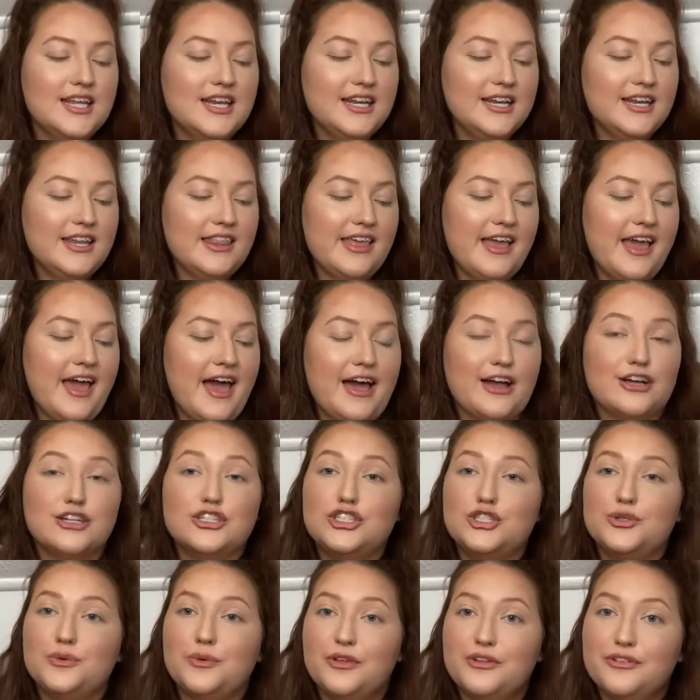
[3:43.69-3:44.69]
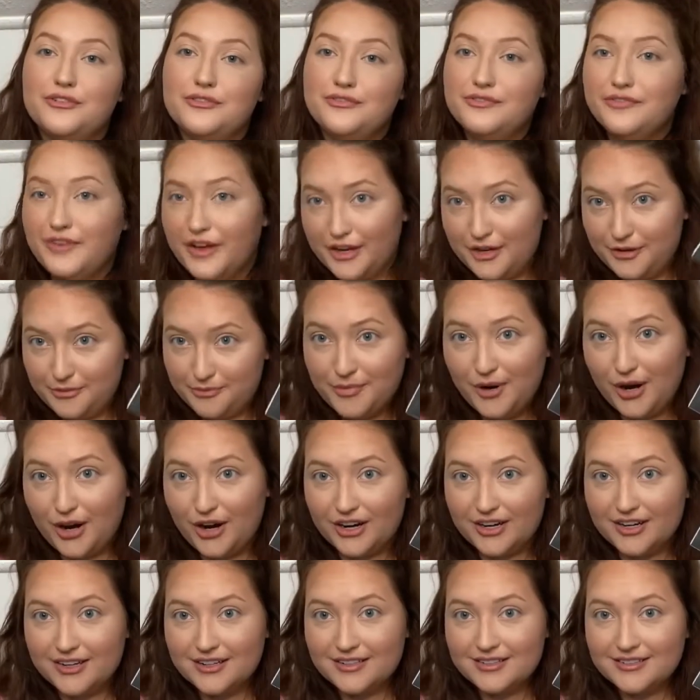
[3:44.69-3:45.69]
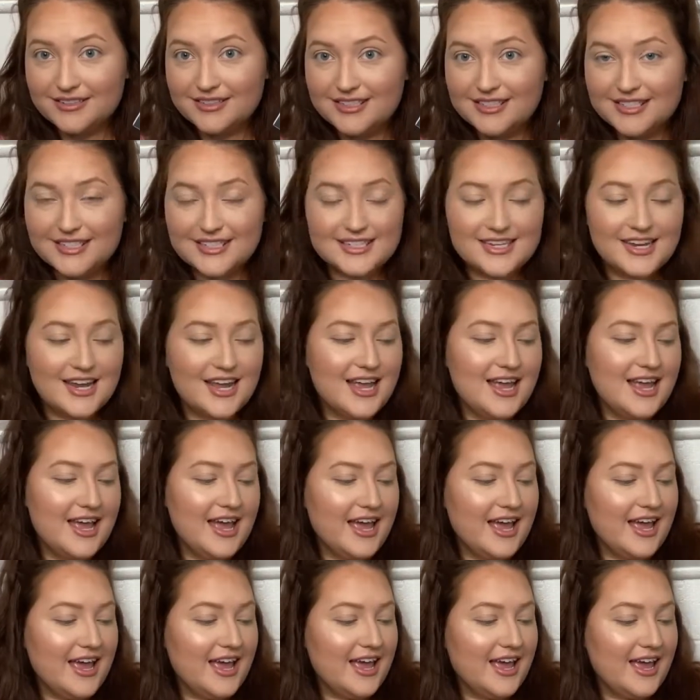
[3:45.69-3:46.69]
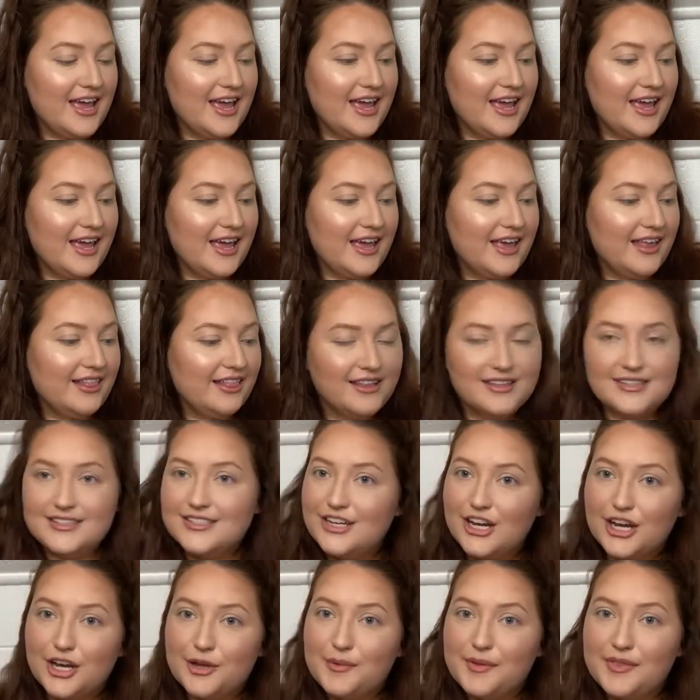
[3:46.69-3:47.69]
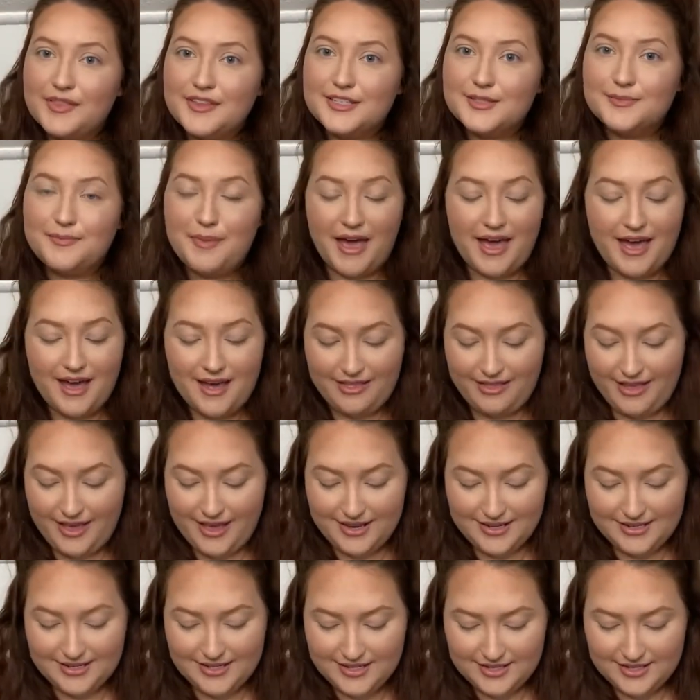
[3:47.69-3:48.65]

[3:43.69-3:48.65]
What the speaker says: into the actual fun part, and let's talk about this palette.